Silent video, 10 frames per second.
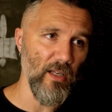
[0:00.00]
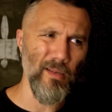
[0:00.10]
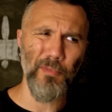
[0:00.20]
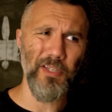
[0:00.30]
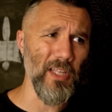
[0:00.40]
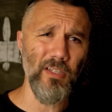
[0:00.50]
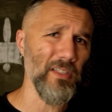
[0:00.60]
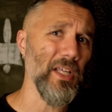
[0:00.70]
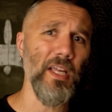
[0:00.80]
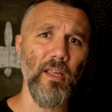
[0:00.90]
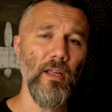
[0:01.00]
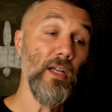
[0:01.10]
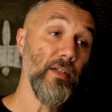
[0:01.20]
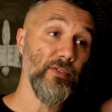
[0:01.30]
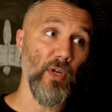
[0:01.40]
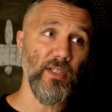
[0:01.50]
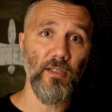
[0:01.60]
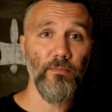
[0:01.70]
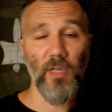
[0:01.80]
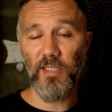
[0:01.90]
And by the end of the day, so I did
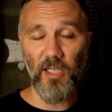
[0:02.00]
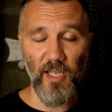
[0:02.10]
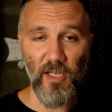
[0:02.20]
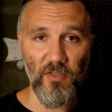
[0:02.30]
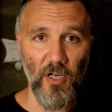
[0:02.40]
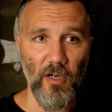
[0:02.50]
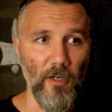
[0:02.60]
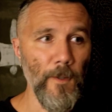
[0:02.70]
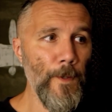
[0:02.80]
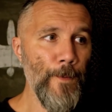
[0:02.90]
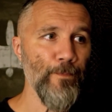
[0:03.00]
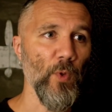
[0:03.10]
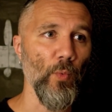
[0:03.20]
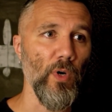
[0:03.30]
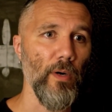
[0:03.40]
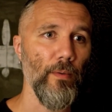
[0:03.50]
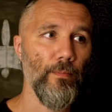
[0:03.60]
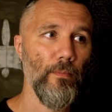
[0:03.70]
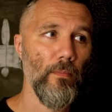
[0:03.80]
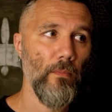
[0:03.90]
a Kickstarter where
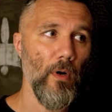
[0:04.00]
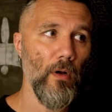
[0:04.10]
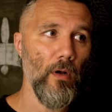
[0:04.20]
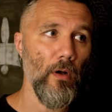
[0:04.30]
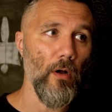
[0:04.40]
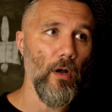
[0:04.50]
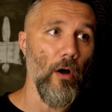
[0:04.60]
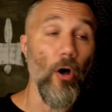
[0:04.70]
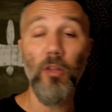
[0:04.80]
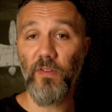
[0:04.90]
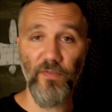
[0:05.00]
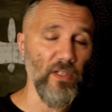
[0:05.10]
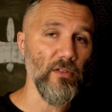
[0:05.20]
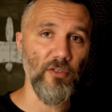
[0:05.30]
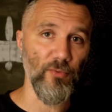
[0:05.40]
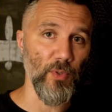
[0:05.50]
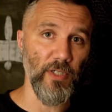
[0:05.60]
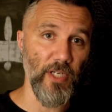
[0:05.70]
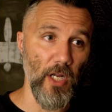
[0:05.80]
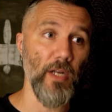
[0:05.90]
all of the vehicles were
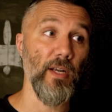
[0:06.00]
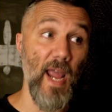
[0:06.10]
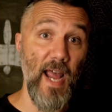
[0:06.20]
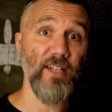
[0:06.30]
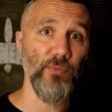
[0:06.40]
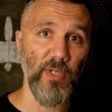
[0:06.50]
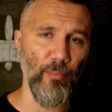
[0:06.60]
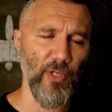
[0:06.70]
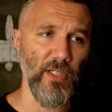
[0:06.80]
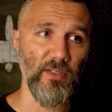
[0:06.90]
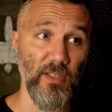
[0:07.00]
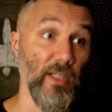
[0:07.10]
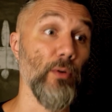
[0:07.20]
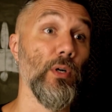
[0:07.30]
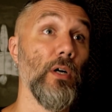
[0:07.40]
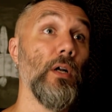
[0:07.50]
done as 3D prints, and there were